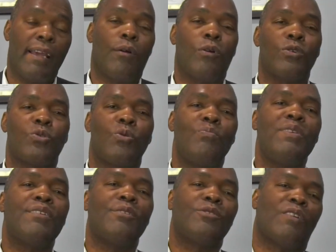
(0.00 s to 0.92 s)
And also
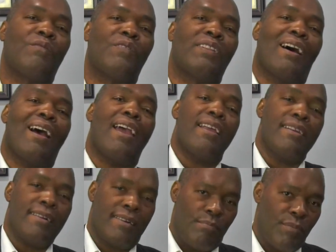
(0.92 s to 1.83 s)
because of the
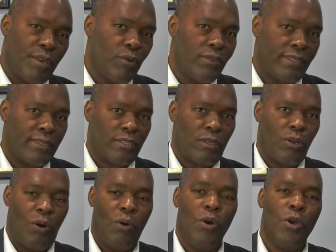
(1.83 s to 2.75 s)
income, because it's
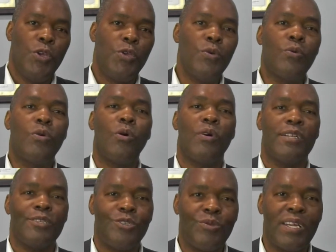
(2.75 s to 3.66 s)
low, you're
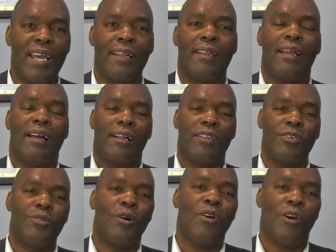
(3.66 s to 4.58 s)
going to get a
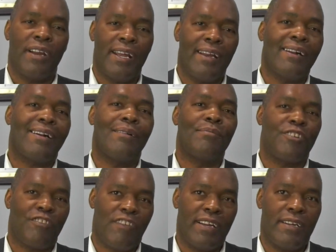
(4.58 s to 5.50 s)
little earned income
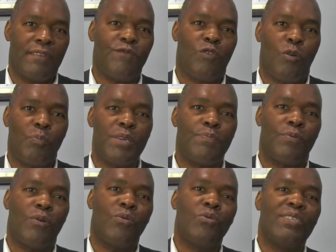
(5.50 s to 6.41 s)
credit for
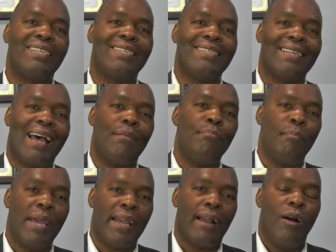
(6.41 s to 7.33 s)
people who did not
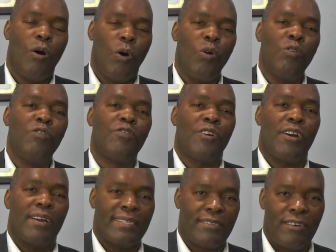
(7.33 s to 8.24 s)
make over
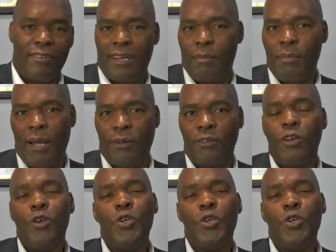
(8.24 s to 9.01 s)
a certain amount.